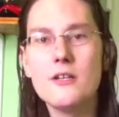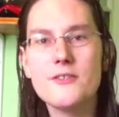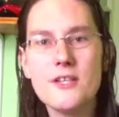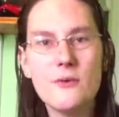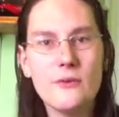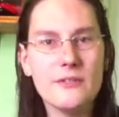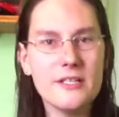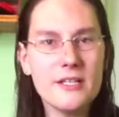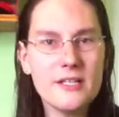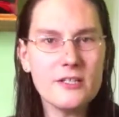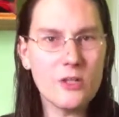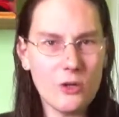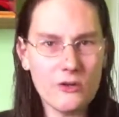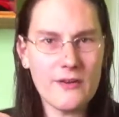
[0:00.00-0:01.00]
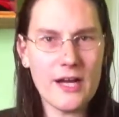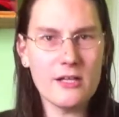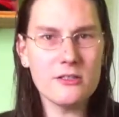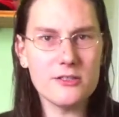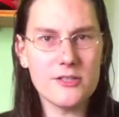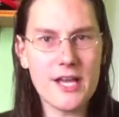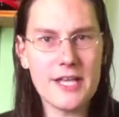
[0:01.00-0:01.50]
So, you can go
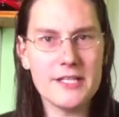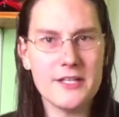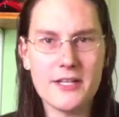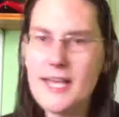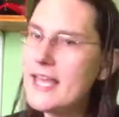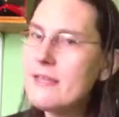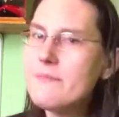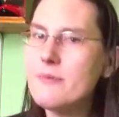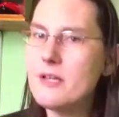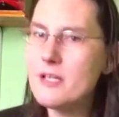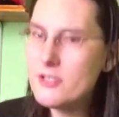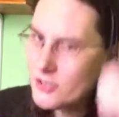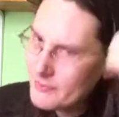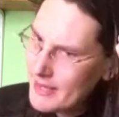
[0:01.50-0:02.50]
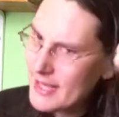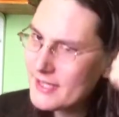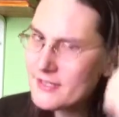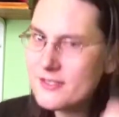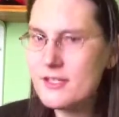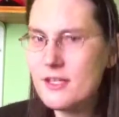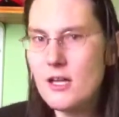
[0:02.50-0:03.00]
around in your cape and your
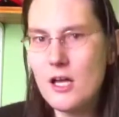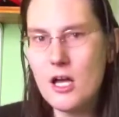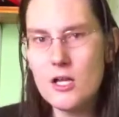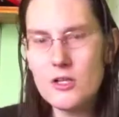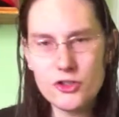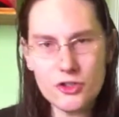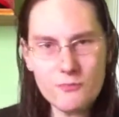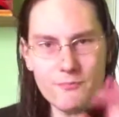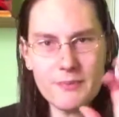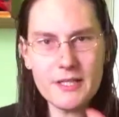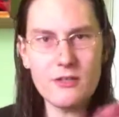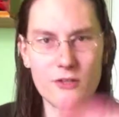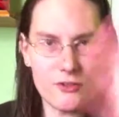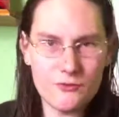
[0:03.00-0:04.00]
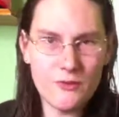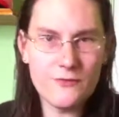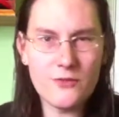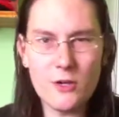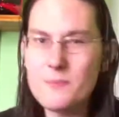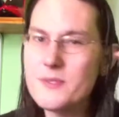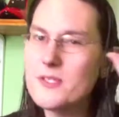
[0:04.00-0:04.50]
mask. Jumping across
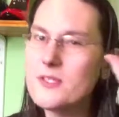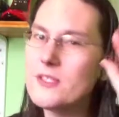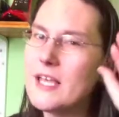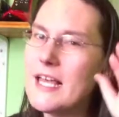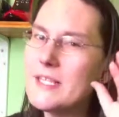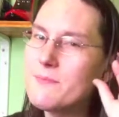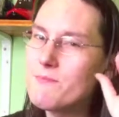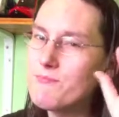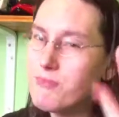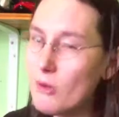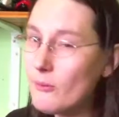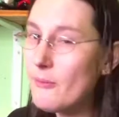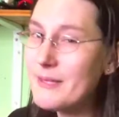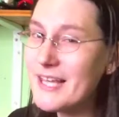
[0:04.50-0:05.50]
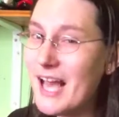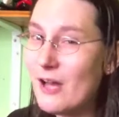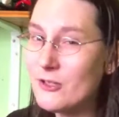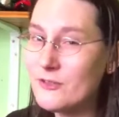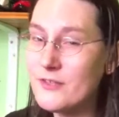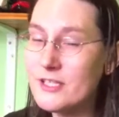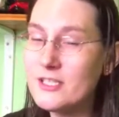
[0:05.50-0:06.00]
rooftops is probably
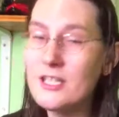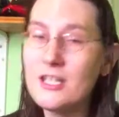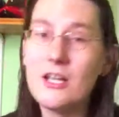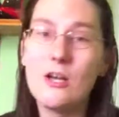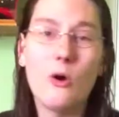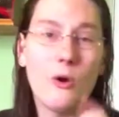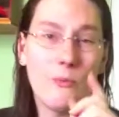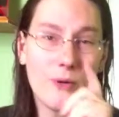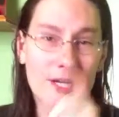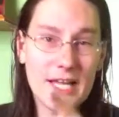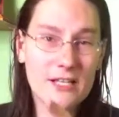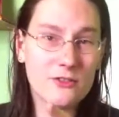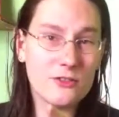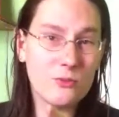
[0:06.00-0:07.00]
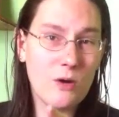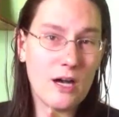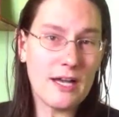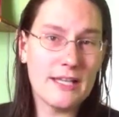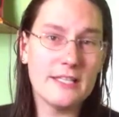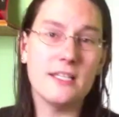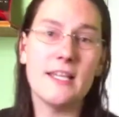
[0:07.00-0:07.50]
out of it, and we'll get onto
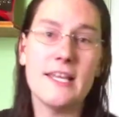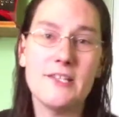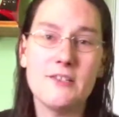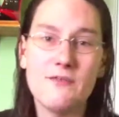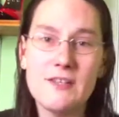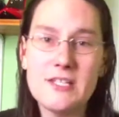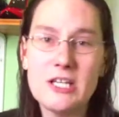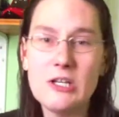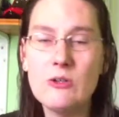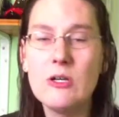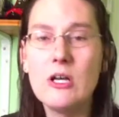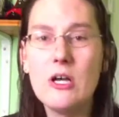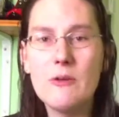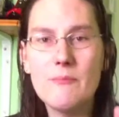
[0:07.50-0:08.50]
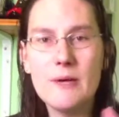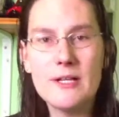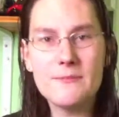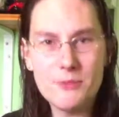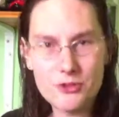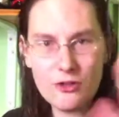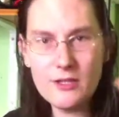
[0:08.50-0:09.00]
why in a later video.
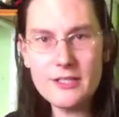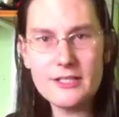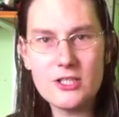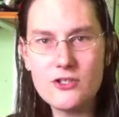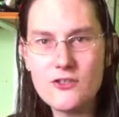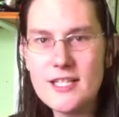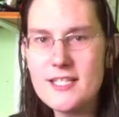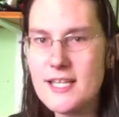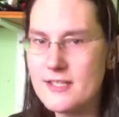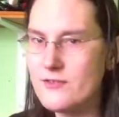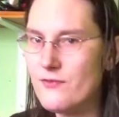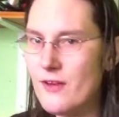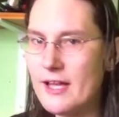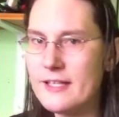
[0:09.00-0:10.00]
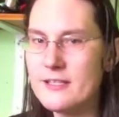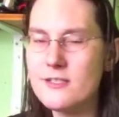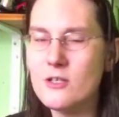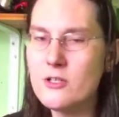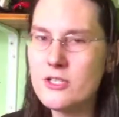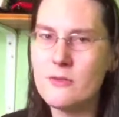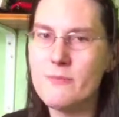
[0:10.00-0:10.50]
But patrolling the streets, that's fine,
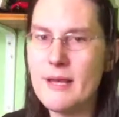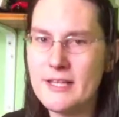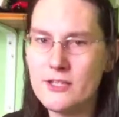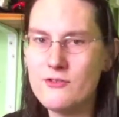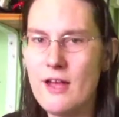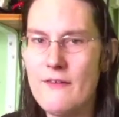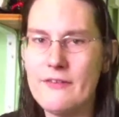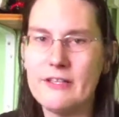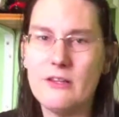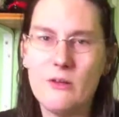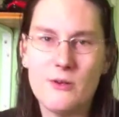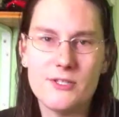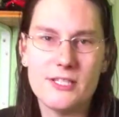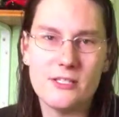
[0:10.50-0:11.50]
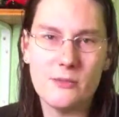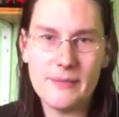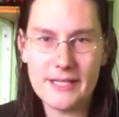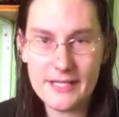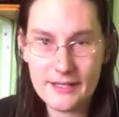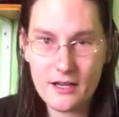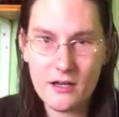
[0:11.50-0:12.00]
as long as you obey the traffic laws in your
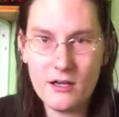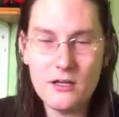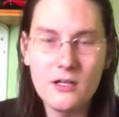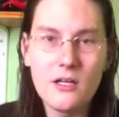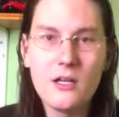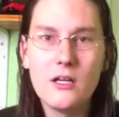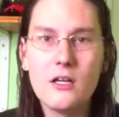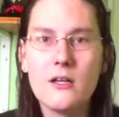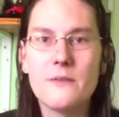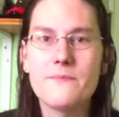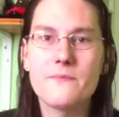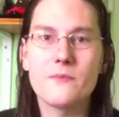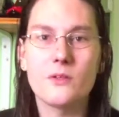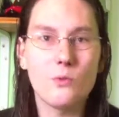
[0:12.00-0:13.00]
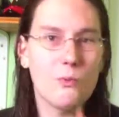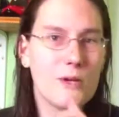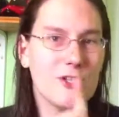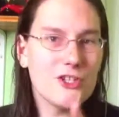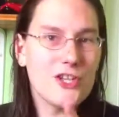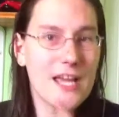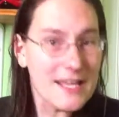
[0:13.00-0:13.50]
big car,
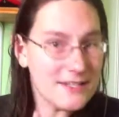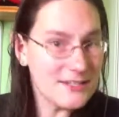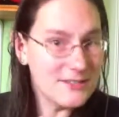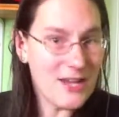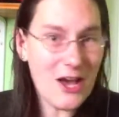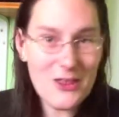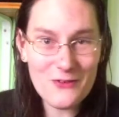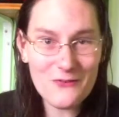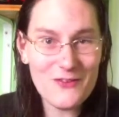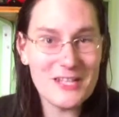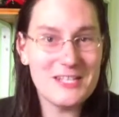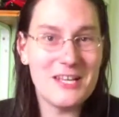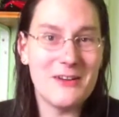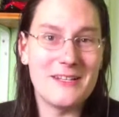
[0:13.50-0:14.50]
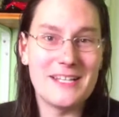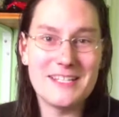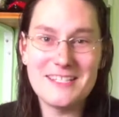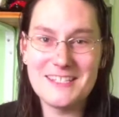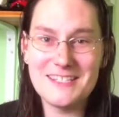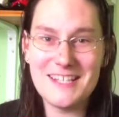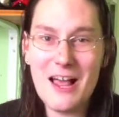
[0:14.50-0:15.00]
which is another video in
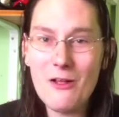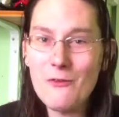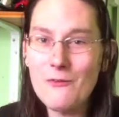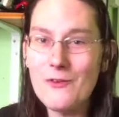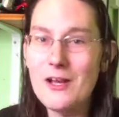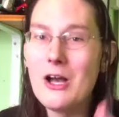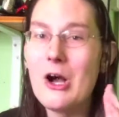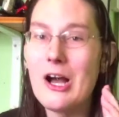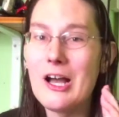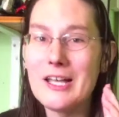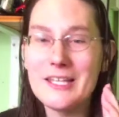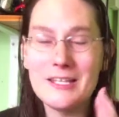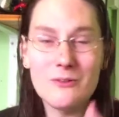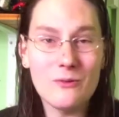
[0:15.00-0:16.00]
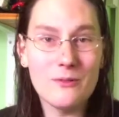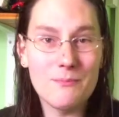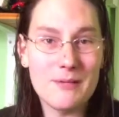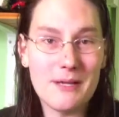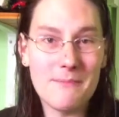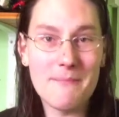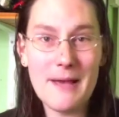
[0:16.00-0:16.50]
itself. You will
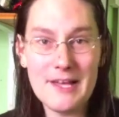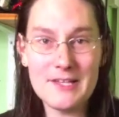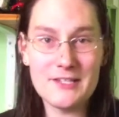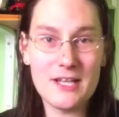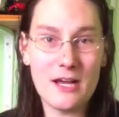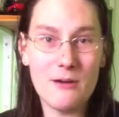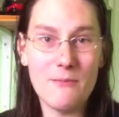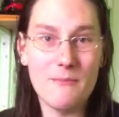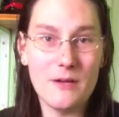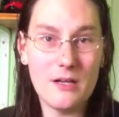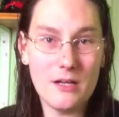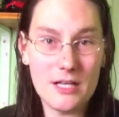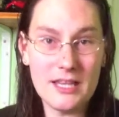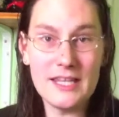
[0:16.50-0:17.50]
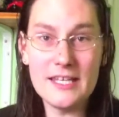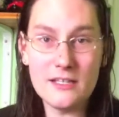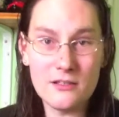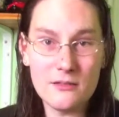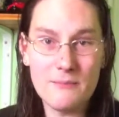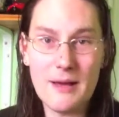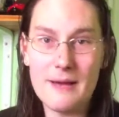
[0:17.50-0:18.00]
be amazed how
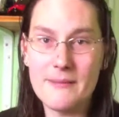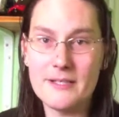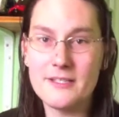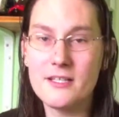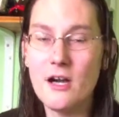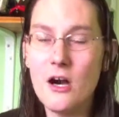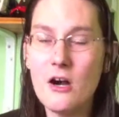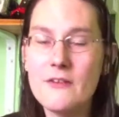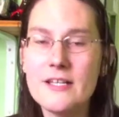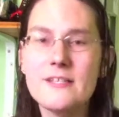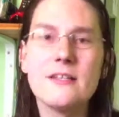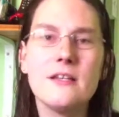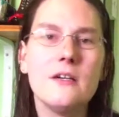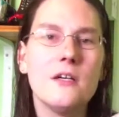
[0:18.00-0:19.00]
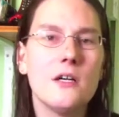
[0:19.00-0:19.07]
illegal Batman's car is.